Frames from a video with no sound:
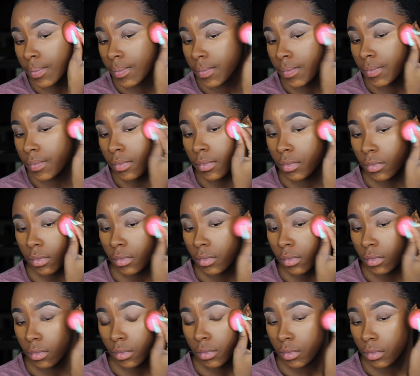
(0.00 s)

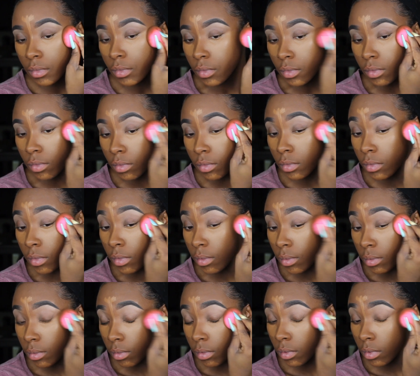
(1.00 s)

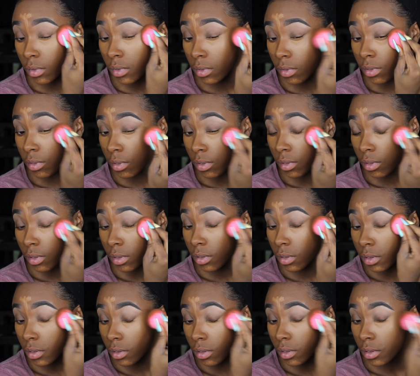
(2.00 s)

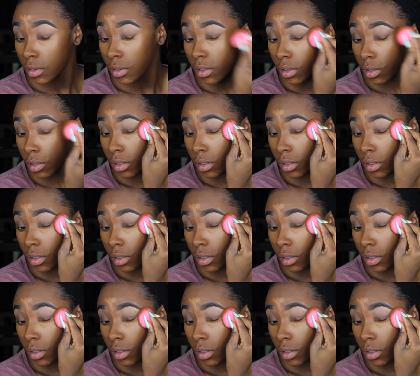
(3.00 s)
[no speech]